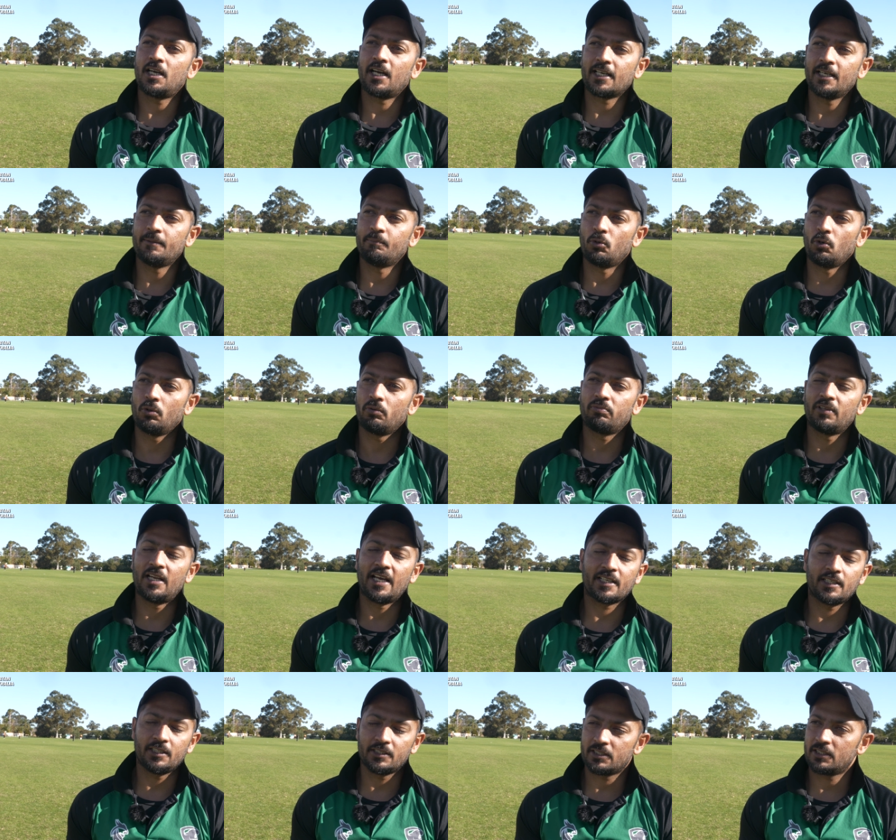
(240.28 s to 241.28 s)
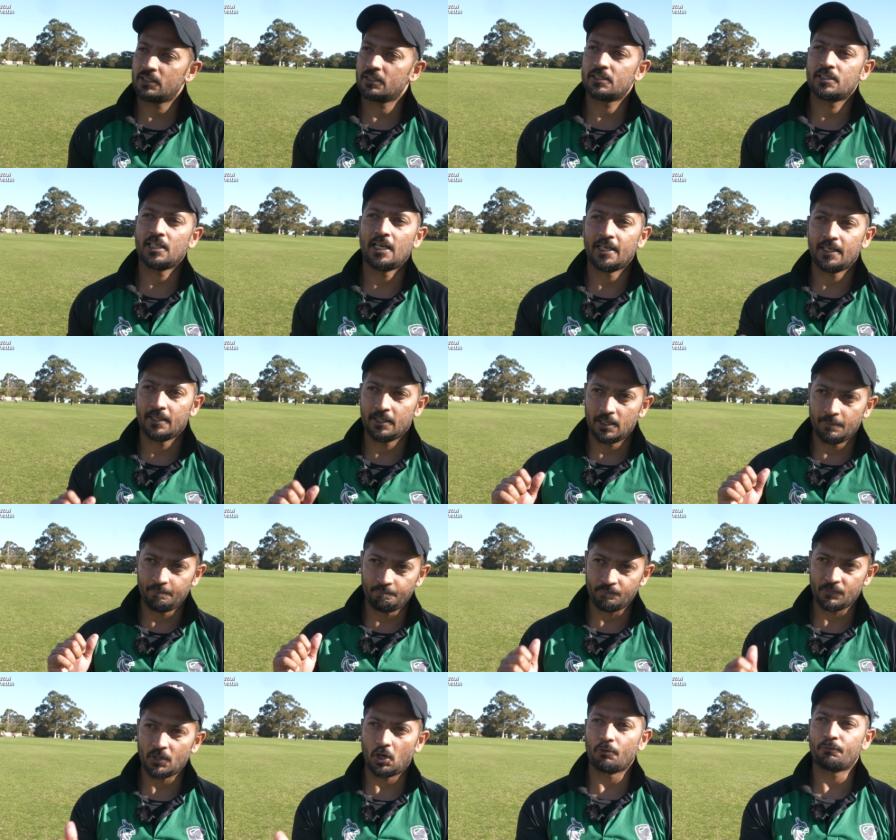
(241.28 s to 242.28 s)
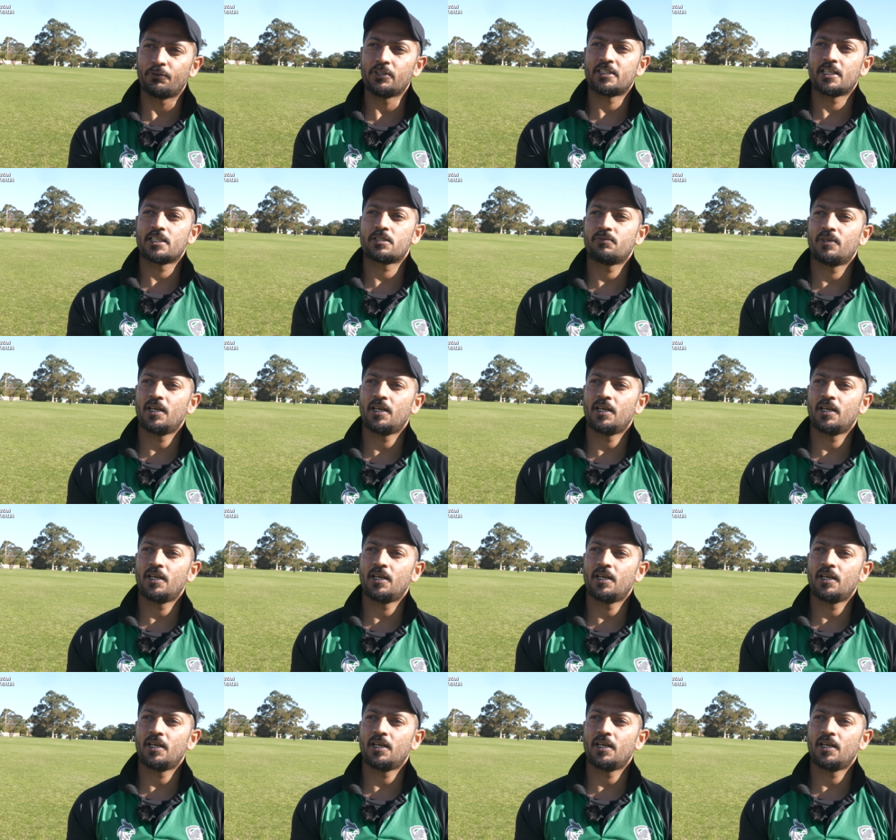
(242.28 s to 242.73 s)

I can bowl leg cutters and um, offies as